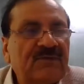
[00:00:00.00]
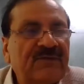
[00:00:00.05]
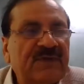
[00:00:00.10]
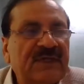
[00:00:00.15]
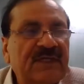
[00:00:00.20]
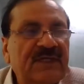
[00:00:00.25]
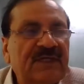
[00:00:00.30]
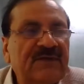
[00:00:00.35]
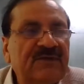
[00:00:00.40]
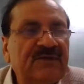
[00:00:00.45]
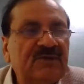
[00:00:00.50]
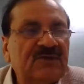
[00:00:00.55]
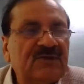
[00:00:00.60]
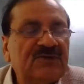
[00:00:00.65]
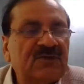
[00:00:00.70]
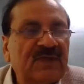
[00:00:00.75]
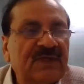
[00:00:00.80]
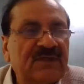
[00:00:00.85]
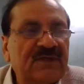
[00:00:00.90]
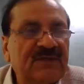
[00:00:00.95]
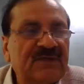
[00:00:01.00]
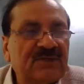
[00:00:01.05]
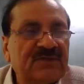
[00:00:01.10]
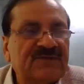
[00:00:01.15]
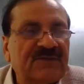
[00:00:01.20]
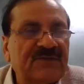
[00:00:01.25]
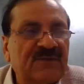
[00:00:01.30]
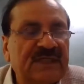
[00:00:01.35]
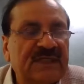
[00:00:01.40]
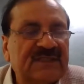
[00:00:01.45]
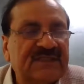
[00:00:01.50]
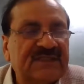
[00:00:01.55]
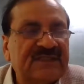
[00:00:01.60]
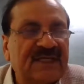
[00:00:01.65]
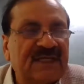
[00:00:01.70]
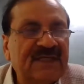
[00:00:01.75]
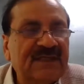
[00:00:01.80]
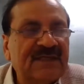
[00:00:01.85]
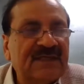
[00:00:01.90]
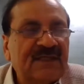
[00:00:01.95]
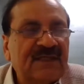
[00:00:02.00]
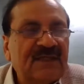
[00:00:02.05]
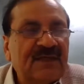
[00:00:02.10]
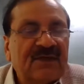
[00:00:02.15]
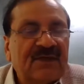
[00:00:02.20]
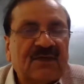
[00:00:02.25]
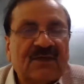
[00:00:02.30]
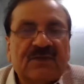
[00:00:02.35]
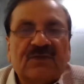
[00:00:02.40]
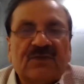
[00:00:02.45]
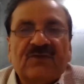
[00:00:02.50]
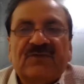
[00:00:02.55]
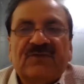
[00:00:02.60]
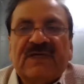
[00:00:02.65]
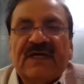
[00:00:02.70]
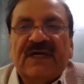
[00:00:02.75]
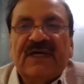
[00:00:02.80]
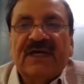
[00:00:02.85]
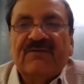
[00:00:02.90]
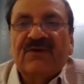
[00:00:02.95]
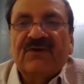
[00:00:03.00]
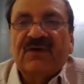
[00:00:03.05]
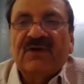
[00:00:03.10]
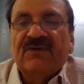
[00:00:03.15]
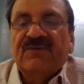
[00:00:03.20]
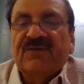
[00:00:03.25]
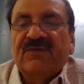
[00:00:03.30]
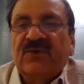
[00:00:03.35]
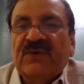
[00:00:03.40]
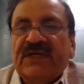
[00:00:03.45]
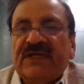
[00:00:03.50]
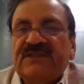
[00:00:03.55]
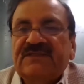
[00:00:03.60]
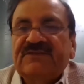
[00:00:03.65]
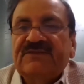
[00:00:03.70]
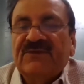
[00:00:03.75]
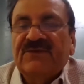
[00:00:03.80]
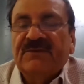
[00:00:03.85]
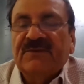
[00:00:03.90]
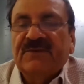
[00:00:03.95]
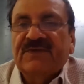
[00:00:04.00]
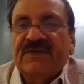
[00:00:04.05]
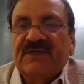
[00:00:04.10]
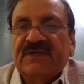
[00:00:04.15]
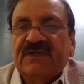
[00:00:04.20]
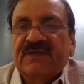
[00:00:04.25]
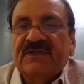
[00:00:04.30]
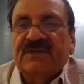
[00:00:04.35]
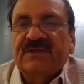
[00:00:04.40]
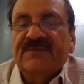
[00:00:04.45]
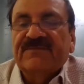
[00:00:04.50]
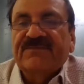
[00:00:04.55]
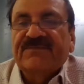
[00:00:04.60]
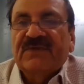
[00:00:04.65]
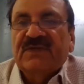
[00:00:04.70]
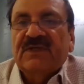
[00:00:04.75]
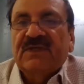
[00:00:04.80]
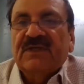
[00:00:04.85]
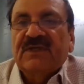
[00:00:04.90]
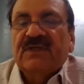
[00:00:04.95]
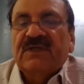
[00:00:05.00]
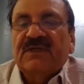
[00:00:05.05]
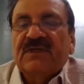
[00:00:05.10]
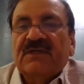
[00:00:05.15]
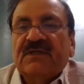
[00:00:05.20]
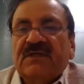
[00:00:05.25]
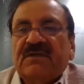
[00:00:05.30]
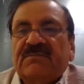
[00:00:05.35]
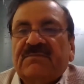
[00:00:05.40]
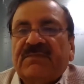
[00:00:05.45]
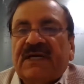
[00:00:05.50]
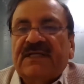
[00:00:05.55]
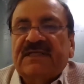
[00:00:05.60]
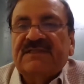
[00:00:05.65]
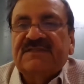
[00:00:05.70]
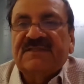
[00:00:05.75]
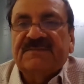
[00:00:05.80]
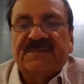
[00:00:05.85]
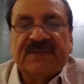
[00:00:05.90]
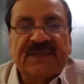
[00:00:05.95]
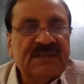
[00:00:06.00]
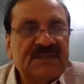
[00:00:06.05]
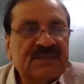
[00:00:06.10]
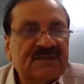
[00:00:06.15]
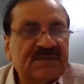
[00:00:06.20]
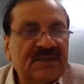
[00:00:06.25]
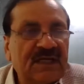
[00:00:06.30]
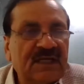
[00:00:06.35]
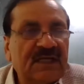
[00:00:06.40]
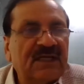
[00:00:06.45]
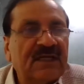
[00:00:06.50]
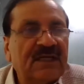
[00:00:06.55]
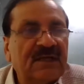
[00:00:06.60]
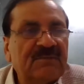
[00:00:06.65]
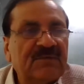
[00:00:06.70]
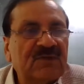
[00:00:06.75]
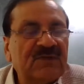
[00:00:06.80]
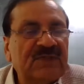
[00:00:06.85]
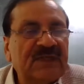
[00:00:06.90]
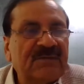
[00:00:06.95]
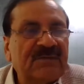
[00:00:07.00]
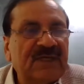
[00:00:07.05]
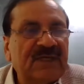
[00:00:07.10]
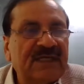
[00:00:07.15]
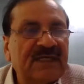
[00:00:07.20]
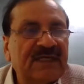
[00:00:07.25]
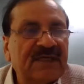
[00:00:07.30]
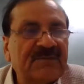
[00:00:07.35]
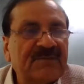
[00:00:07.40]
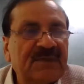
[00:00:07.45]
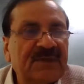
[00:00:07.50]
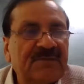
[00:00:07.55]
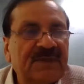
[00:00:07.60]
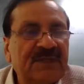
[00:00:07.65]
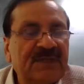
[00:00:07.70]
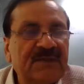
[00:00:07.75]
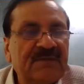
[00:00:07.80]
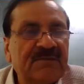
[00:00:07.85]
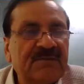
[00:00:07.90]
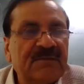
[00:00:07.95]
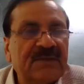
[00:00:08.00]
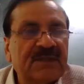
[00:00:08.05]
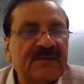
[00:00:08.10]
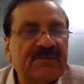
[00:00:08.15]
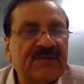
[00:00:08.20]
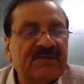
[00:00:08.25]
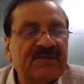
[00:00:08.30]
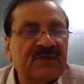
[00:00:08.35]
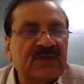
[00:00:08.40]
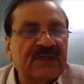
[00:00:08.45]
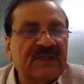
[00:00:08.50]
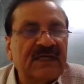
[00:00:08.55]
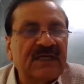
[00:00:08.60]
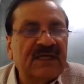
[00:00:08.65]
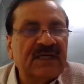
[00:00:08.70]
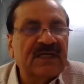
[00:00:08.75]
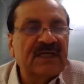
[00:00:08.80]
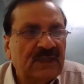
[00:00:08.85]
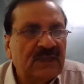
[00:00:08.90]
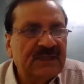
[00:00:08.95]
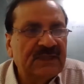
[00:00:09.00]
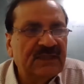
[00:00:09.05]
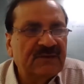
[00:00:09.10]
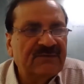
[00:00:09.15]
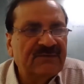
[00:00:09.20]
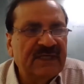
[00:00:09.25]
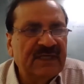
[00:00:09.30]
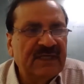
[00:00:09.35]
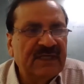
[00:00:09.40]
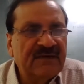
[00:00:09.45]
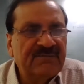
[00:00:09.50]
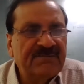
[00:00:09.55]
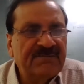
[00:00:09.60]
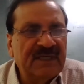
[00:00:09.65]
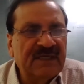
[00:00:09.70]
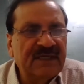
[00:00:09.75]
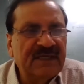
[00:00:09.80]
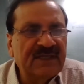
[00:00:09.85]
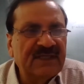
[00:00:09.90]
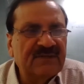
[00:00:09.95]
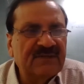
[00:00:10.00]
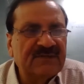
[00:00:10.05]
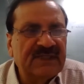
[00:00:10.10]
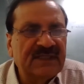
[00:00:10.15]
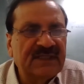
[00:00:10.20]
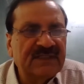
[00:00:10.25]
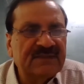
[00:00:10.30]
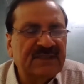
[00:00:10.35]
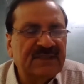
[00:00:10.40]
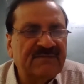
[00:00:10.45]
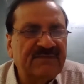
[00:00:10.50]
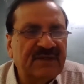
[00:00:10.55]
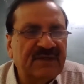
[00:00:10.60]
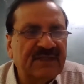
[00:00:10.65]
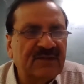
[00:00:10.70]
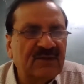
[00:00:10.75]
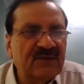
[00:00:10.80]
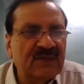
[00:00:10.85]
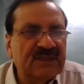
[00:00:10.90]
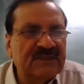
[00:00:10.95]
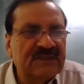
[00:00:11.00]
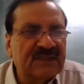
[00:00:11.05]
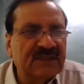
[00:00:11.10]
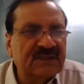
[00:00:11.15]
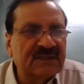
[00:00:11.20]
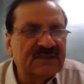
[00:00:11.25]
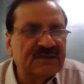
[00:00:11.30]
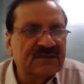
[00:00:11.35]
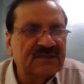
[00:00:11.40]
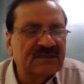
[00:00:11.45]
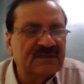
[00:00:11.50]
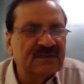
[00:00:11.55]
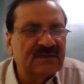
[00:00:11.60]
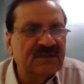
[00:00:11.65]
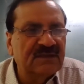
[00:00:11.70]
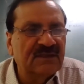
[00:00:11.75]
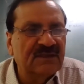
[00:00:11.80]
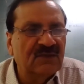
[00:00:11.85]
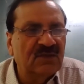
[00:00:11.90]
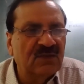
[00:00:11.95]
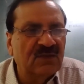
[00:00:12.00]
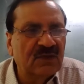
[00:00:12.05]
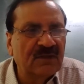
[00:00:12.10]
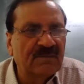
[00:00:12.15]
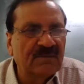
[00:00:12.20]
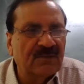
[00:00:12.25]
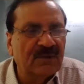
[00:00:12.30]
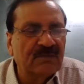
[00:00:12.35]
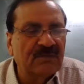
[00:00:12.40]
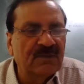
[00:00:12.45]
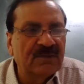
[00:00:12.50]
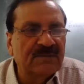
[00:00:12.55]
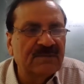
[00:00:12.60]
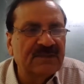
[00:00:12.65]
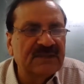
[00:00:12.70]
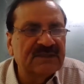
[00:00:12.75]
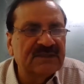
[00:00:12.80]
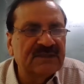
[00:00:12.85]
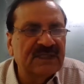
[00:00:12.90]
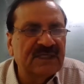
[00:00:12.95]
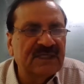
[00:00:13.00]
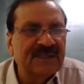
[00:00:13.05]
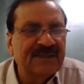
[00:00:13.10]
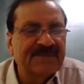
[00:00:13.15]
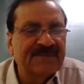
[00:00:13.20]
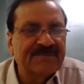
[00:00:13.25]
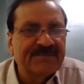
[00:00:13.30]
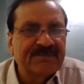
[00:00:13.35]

very useful insight. Although we have a lot of queries from our participants, I'll come to them later maybe. But before that, I think we have plenty of things, in fact, to discuss. The whole problem is that